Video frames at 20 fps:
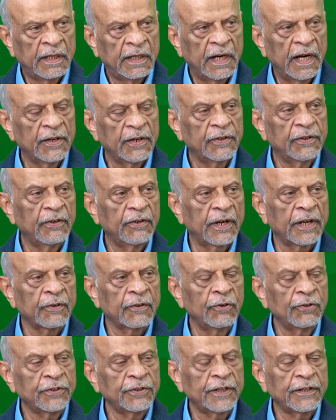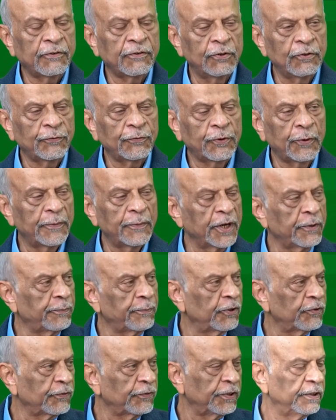I got a call from
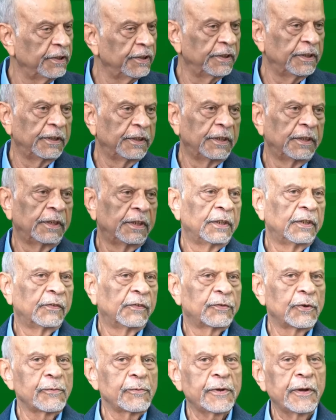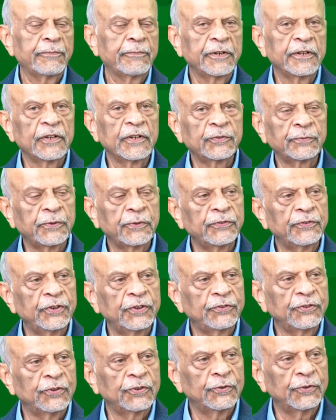airport, from Captain
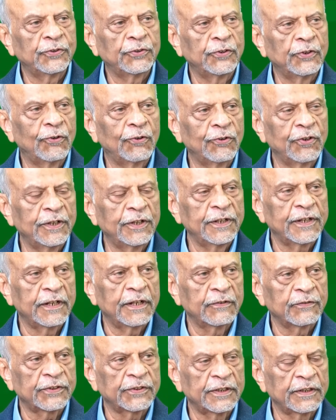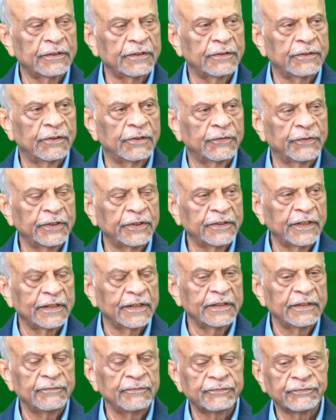Esposito, who was the honorary consul of
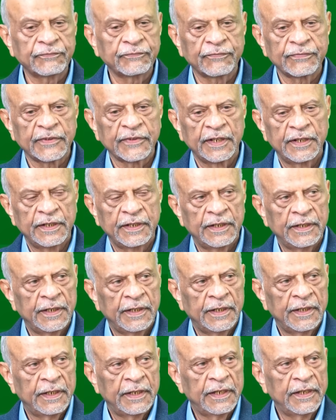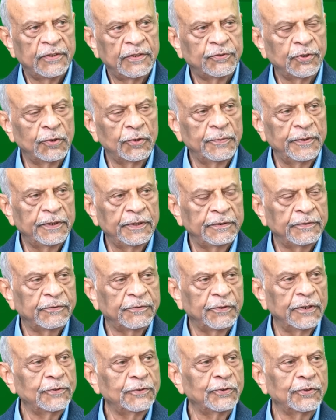Italy. He told me
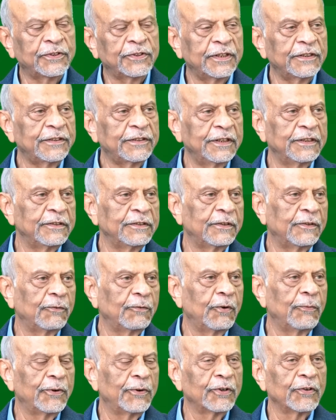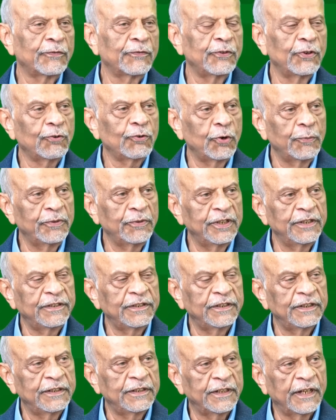12 to 13 women of your
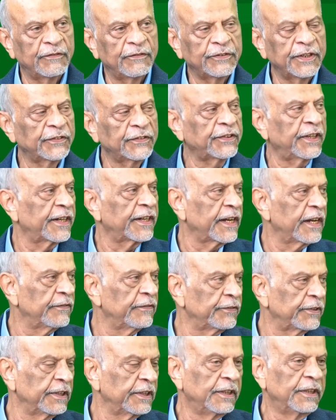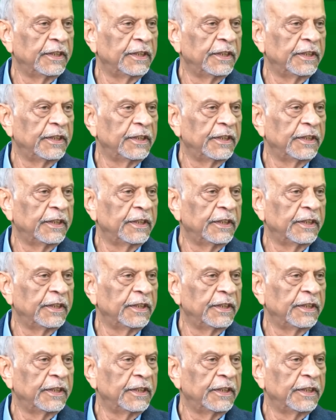community have just arrived